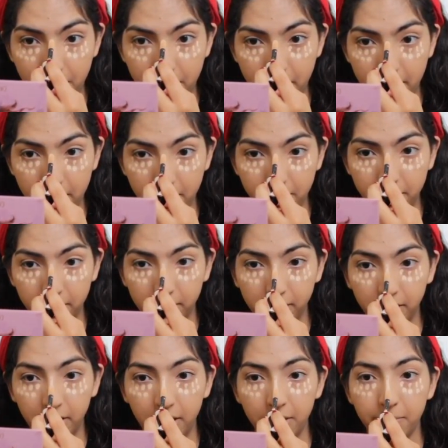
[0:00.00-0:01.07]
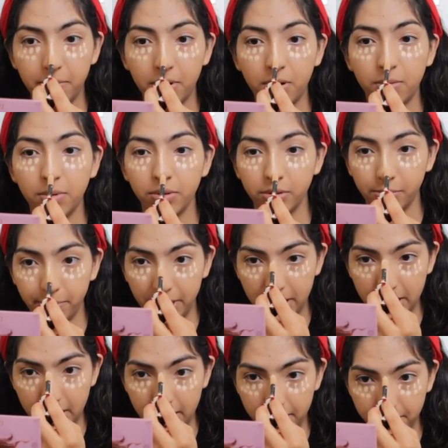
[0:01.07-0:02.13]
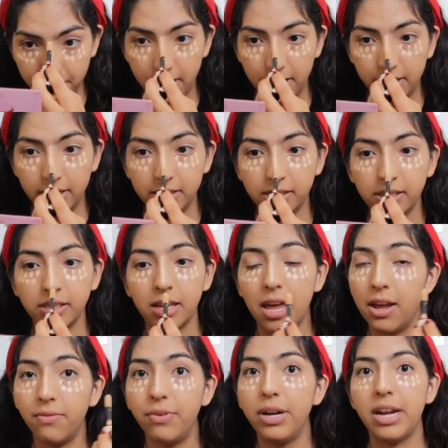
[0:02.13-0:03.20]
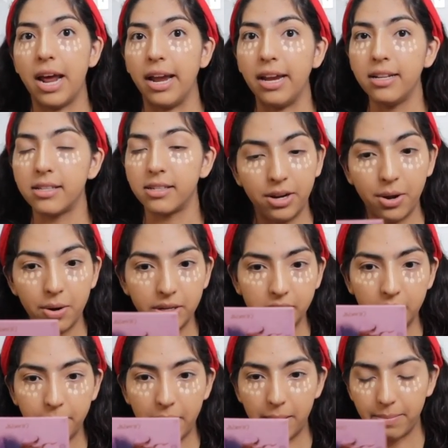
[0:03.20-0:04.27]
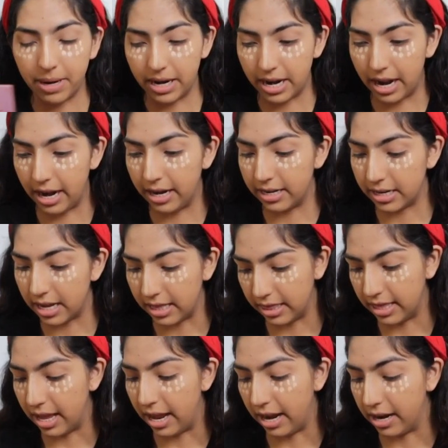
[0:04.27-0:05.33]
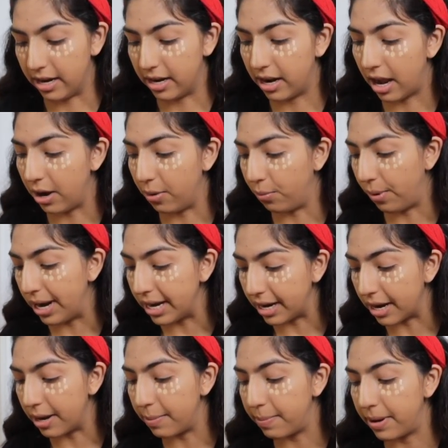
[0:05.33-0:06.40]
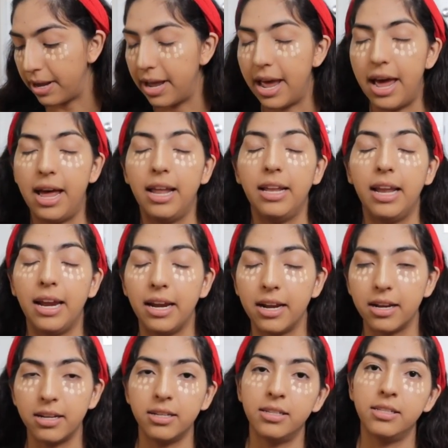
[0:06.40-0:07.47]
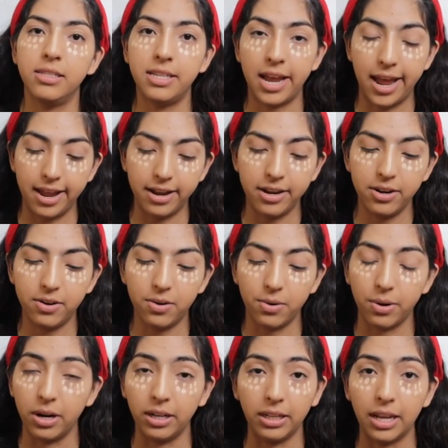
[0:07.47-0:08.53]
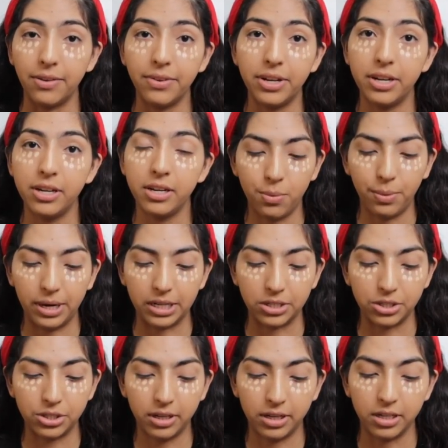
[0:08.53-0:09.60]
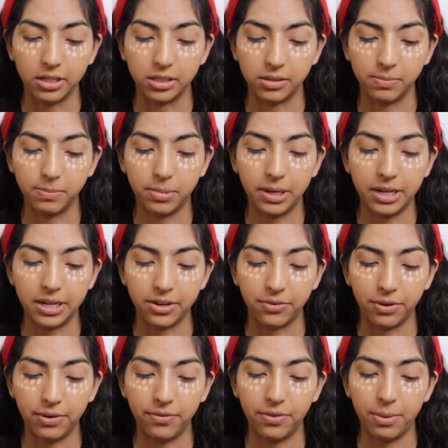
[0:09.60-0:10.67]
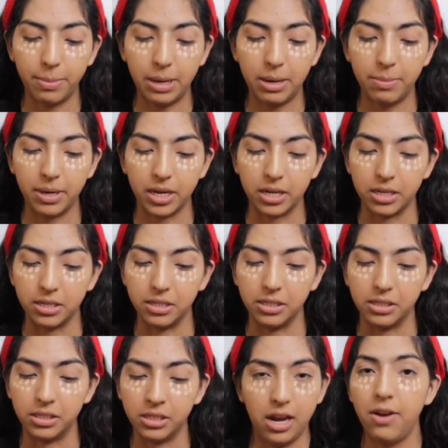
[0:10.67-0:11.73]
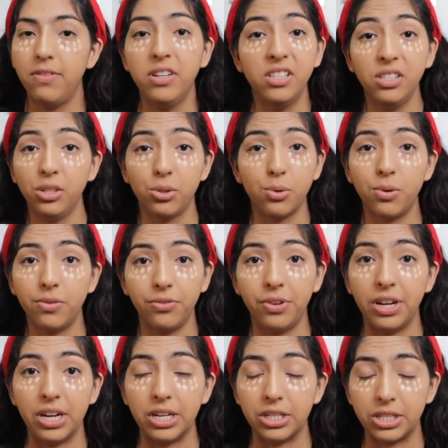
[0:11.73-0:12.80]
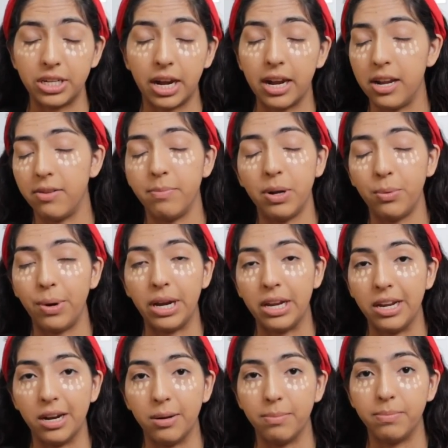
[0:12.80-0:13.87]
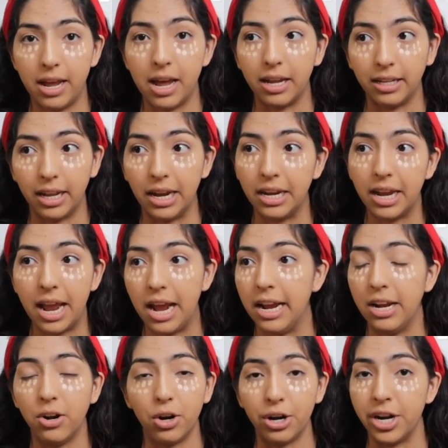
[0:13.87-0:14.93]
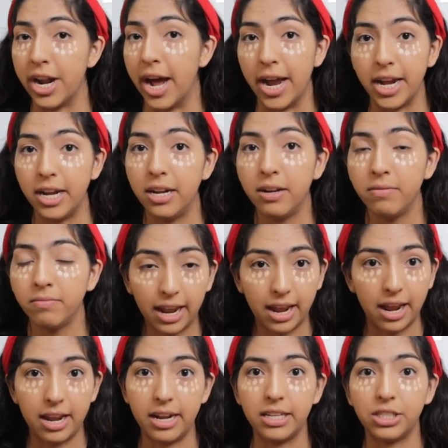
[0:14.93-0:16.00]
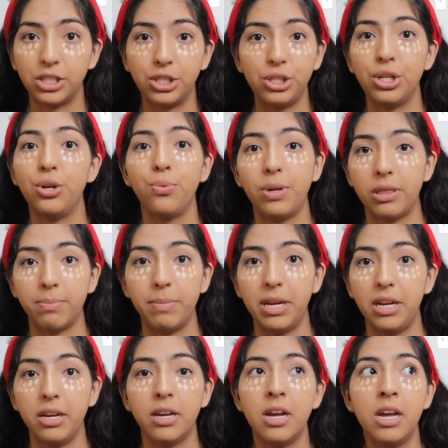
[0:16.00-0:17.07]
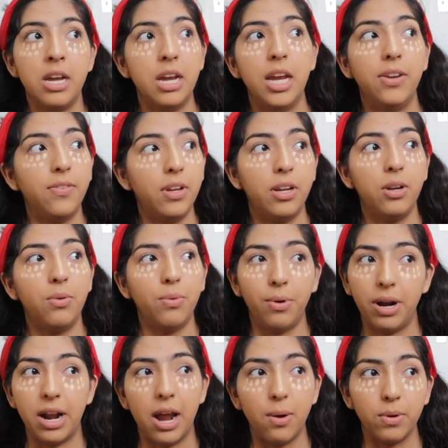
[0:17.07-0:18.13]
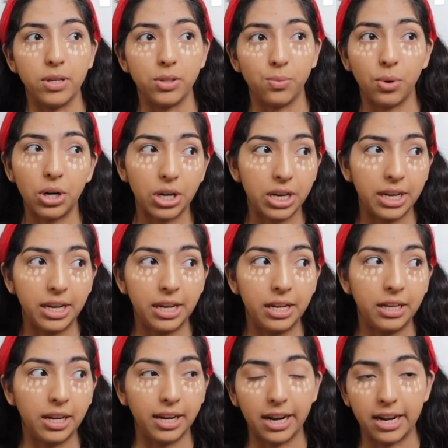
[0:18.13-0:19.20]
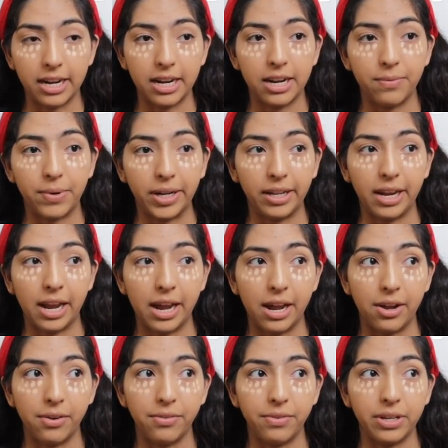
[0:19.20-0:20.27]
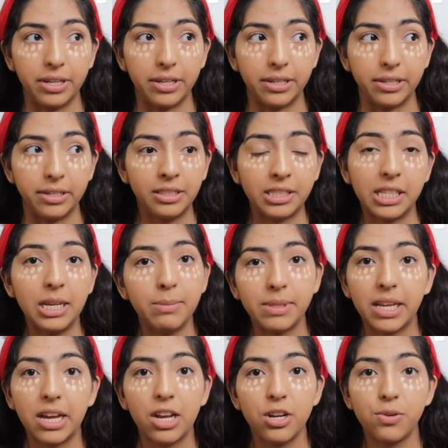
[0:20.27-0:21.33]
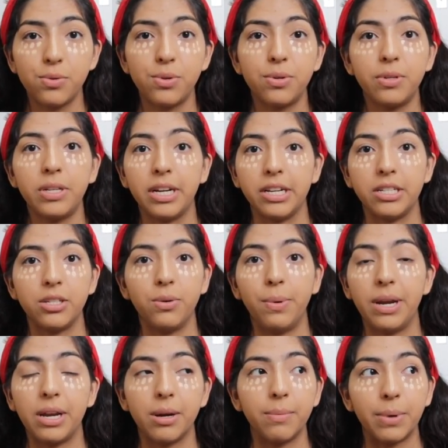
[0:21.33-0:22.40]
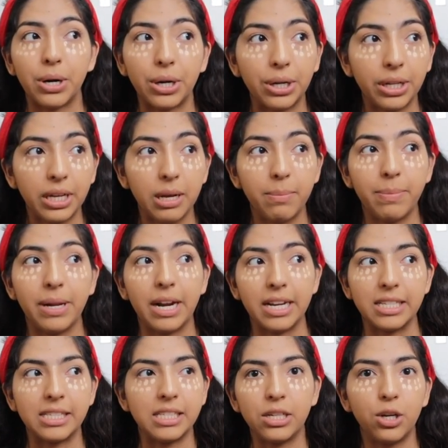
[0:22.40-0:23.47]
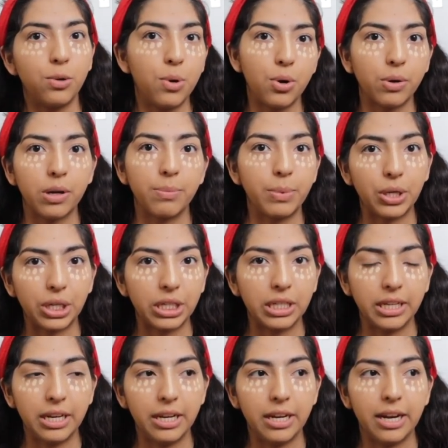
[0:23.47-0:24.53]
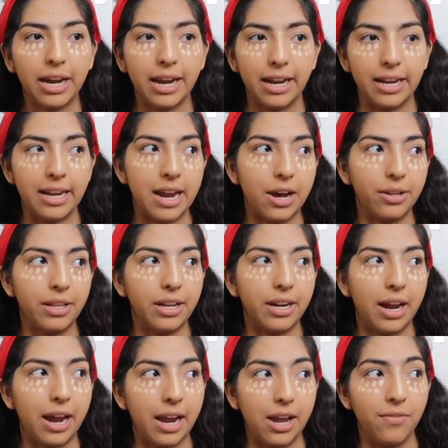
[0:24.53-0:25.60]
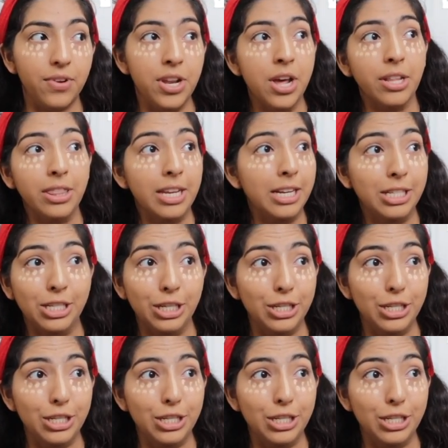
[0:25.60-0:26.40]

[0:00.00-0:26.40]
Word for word: I go to sleep almost midnight, and this is every night. Go to sleep at midnight and then I wake up at like ten or eleven, which is pretty different for me because ever since school finished I have been waking up at like eight or nine, and it stood with me even when I was working. Like, I didn't really have a sleep schedule like to wake up early, but I still woke up early, and now that I have nothing to